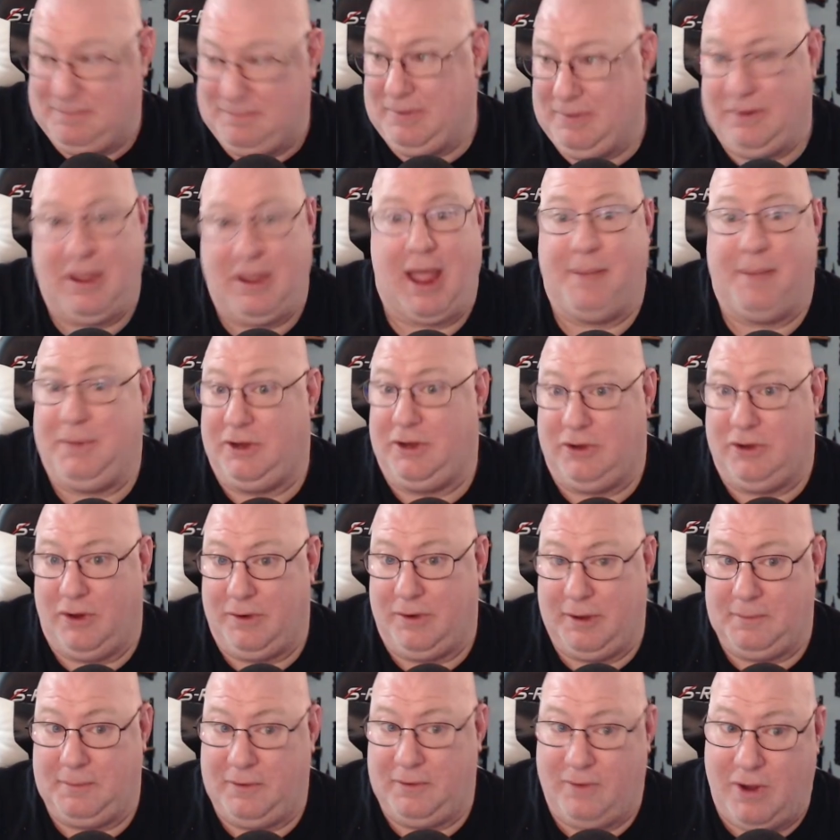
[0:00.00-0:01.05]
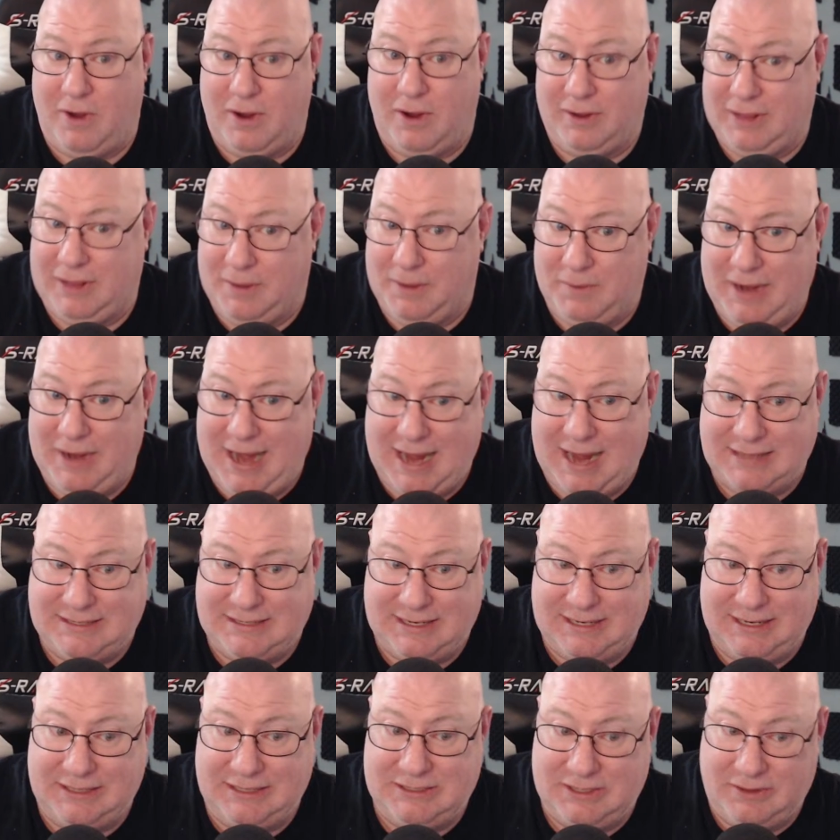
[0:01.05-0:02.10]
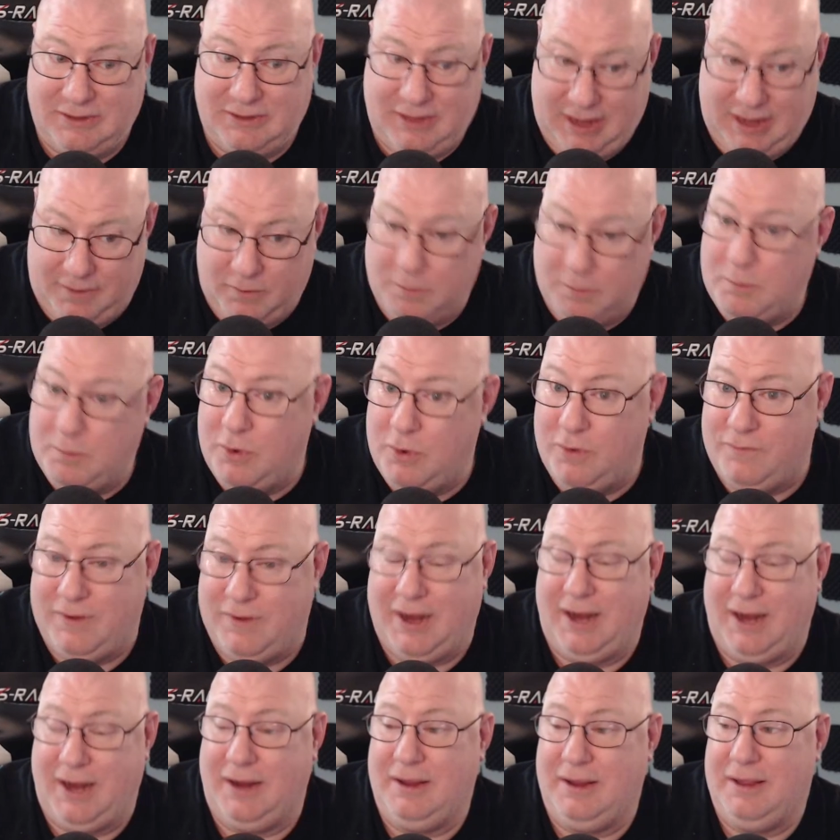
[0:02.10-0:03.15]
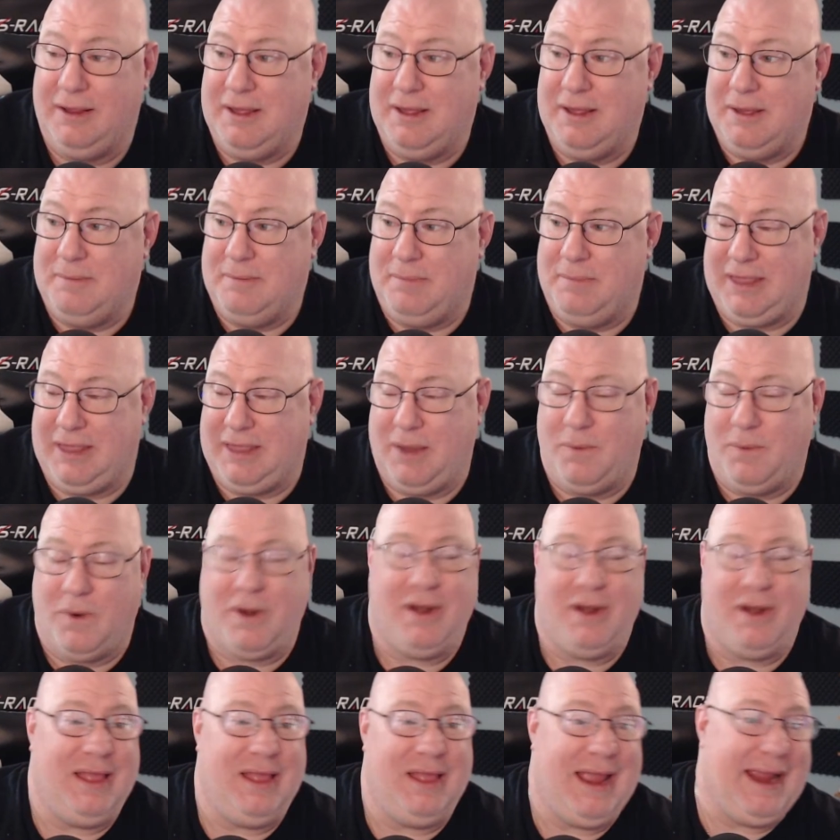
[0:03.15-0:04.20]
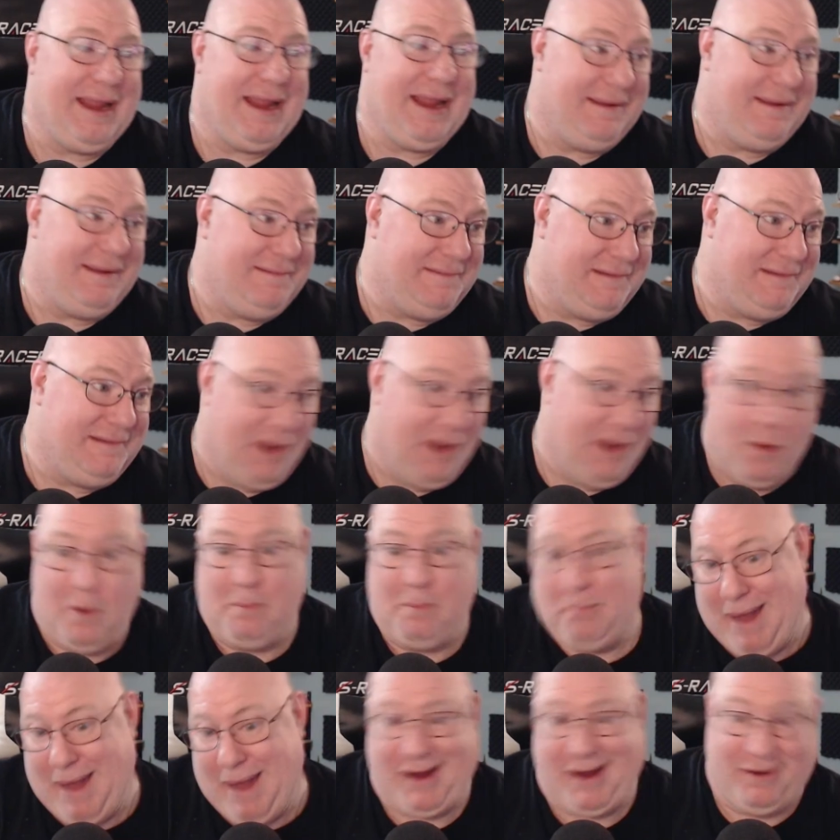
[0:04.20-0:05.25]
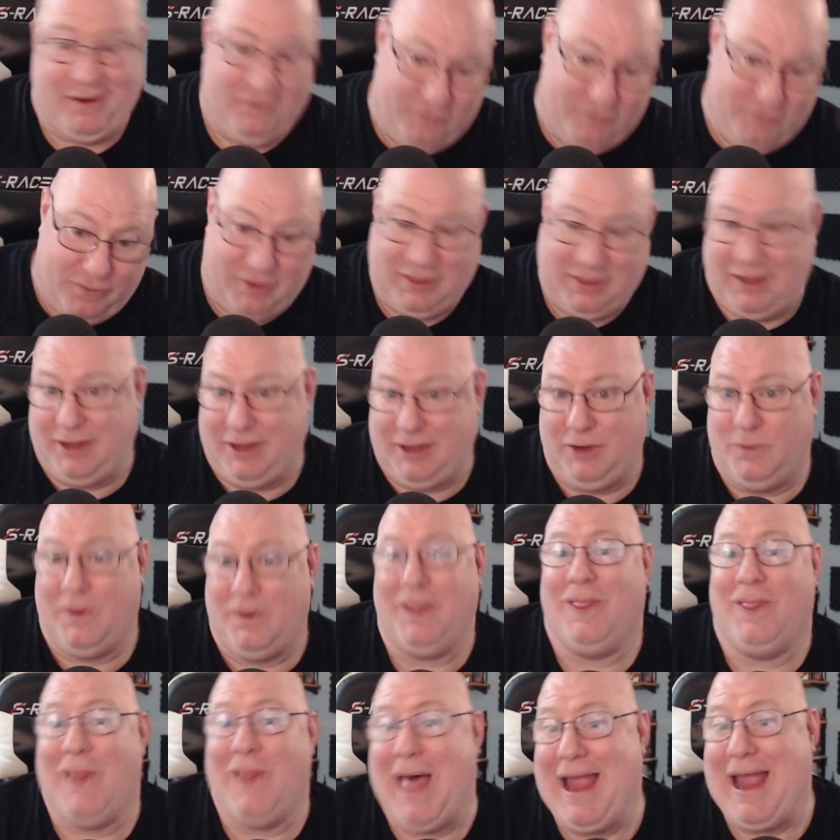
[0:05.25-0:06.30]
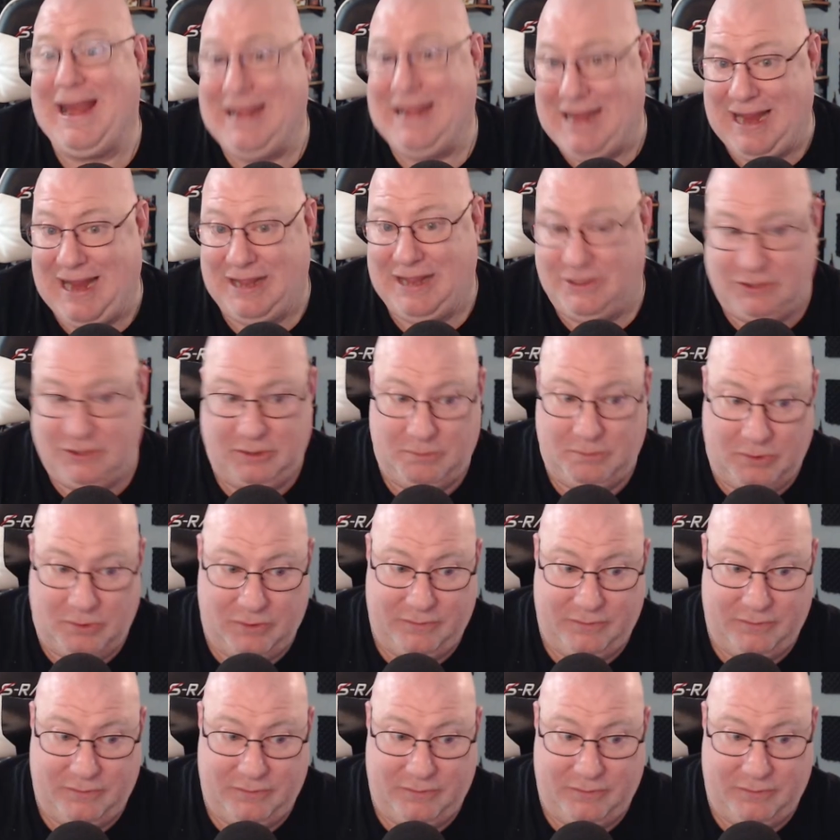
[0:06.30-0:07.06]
I mean, don't get me wrong, they were dancing, so they were moving, but they weren't like going back and forth like you were line dancing moving.